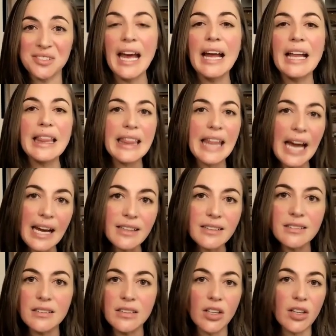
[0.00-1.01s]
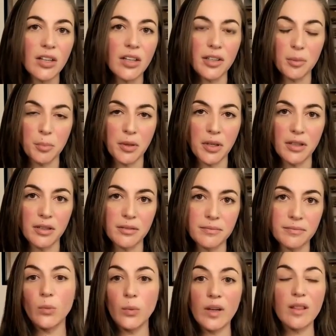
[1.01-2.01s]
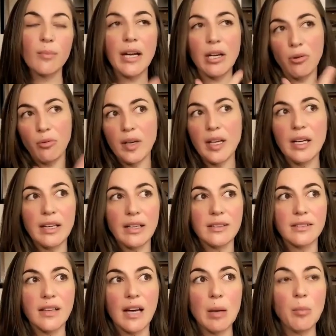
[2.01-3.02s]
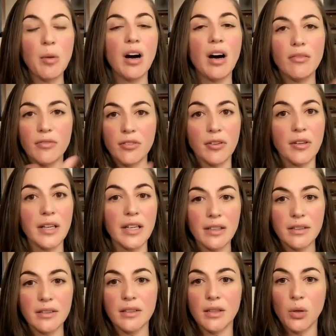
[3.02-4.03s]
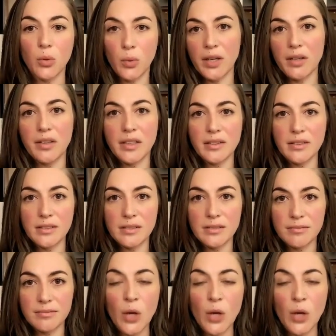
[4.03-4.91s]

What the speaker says: And that's the hard part. With my readings, I'm offering awareness,